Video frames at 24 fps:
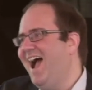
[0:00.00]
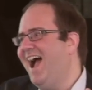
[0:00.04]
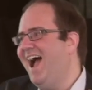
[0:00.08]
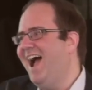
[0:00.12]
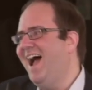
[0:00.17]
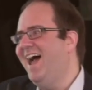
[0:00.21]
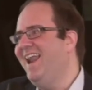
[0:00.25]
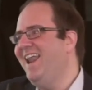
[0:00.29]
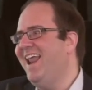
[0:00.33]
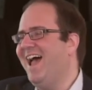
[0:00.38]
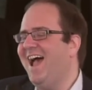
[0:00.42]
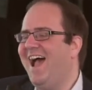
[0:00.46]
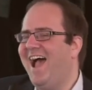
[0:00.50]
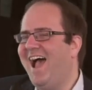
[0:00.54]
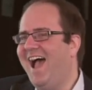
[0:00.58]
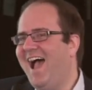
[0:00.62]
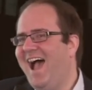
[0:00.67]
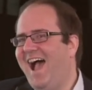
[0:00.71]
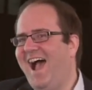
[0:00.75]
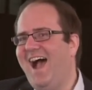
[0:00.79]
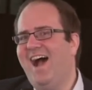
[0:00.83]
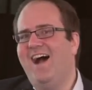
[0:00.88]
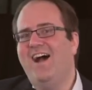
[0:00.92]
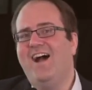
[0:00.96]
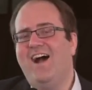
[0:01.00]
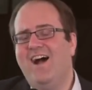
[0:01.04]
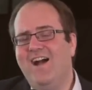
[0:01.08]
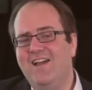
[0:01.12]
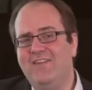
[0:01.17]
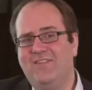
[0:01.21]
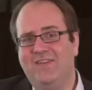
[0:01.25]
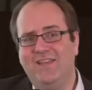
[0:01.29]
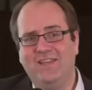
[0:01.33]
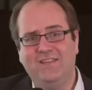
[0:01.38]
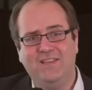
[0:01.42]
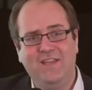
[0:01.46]
And I
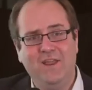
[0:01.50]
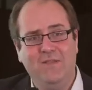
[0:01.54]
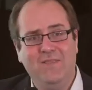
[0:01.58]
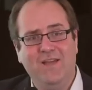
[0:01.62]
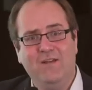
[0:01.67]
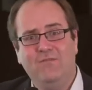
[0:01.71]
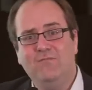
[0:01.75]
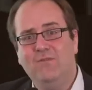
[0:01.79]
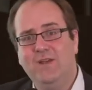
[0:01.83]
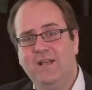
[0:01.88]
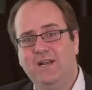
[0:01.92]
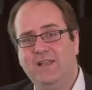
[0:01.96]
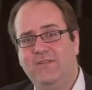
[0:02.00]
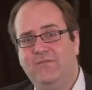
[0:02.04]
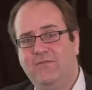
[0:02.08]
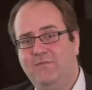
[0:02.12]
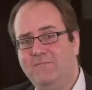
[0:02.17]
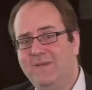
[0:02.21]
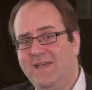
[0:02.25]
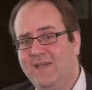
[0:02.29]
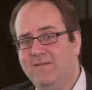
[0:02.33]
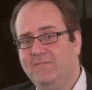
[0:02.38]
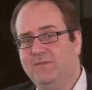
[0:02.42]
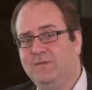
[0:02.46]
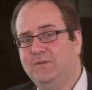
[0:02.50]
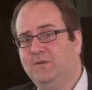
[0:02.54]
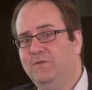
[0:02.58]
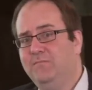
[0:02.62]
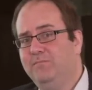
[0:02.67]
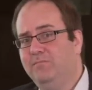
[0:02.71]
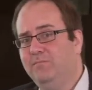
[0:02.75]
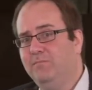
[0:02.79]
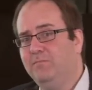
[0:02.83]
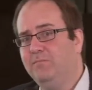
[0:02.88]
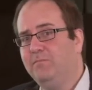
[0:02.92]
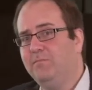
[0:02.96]
think, you know, that really, for me, sort
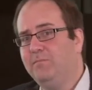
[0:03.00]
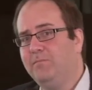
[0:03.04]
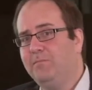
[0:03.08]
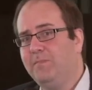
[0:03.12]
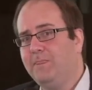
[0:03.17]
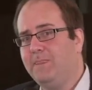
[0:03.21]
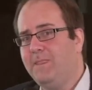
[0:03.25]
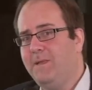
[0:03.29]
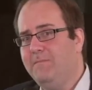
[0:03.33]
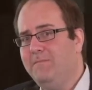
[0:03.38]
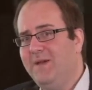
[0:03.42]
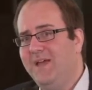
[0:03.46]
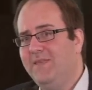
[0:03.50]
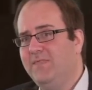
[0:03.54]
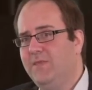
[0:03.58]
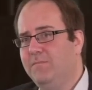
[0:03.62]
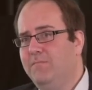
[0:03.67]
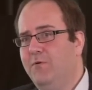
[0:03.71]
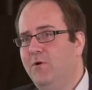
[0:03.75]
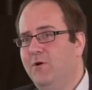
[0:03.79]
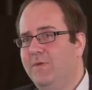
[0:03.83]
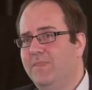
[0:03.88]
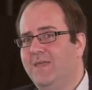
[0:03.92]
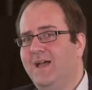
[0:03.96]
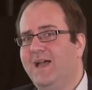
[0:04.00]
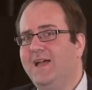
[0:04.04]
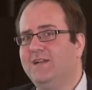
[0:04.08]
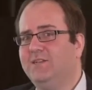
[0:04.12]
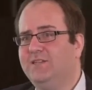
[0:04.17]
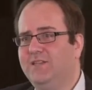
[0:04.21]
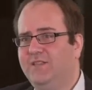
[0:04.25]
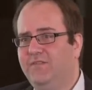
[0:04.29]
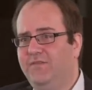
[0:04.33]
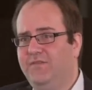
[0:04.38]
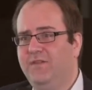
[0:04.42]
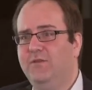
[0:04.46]
of made the point that
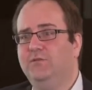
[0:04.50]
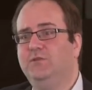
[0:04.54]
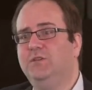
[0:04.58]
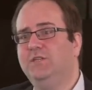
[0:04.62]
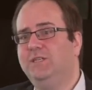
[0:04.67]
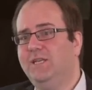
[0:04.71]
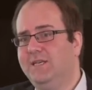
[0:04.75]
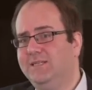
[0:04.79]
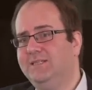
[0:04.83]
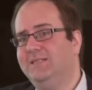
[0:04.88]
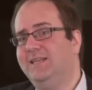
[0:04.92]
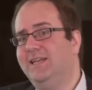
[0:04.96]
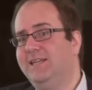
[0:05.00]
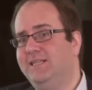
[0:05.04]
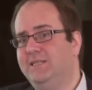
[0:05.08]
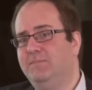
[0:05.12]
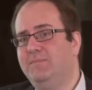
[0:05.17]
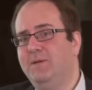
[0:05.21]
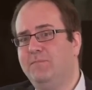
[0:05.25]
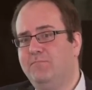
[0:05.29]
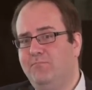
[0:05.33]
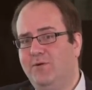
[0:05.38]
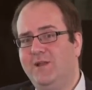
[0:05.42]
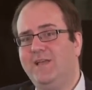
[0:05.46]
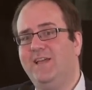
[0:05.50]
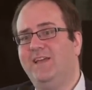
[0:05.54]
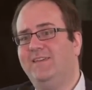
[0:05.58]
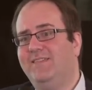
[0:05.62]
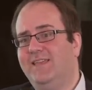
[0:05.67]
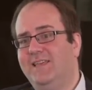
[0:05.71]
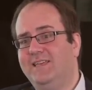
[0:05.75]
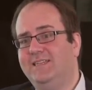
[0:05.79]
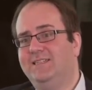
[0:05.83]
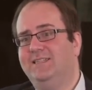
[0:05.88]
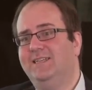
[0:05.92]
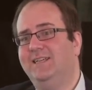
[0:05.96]
actually the future does need to be bringing
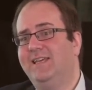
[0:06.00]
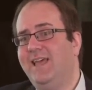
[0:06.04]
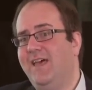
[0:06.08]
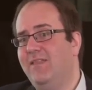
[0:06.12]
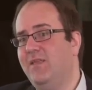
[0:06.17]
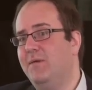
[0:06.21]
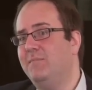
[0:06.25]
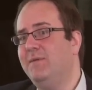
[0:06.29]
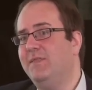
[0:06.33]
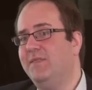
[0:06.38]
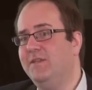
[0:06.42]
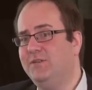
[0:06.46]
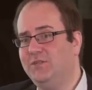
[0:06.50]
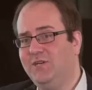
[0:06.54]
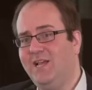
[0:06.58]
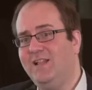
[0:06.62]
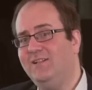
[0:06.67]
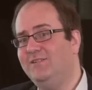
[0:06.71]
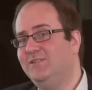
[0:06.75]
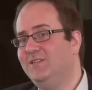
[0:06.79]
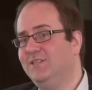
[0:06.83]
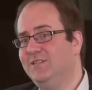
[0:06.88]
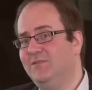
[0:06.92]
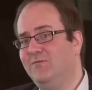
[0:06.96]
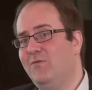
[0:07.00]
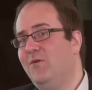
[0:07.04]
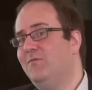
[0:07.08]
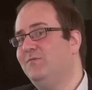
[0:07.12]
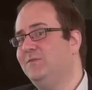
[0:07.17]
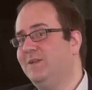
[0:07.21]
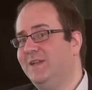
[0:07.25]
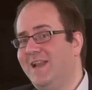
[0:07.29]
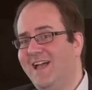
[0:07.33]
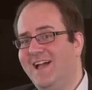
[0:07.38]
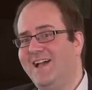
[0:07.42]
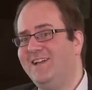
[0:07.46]
these together, but the challenges are
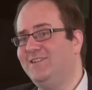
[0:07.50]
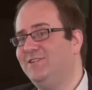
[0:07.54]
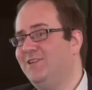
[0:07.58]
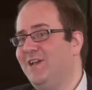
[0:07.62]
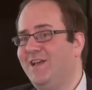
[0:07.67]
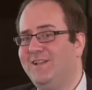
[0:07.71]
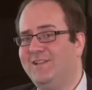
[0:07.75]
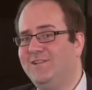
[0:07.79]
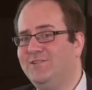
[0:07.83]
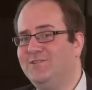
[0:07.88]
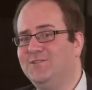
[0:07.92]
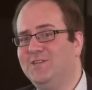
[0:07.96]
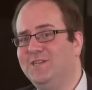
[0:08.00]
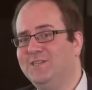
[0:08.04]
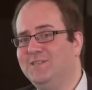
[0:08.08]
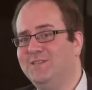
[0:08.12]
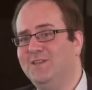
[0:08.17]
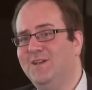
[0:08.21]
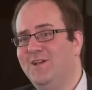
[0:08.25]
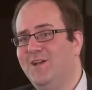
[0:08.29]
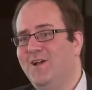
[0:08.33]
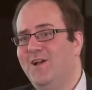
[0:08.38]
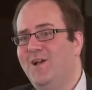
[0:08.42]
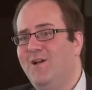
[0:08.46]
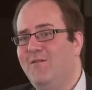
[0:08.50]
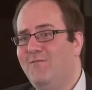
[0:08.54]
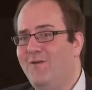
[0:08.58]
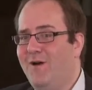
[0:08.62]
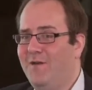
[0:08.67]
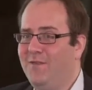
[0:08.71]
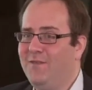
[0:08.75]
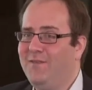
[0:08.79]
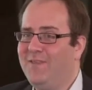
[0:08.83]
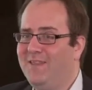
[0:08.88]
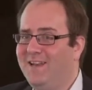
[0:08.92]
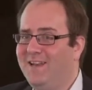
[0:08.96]
often our challenges rather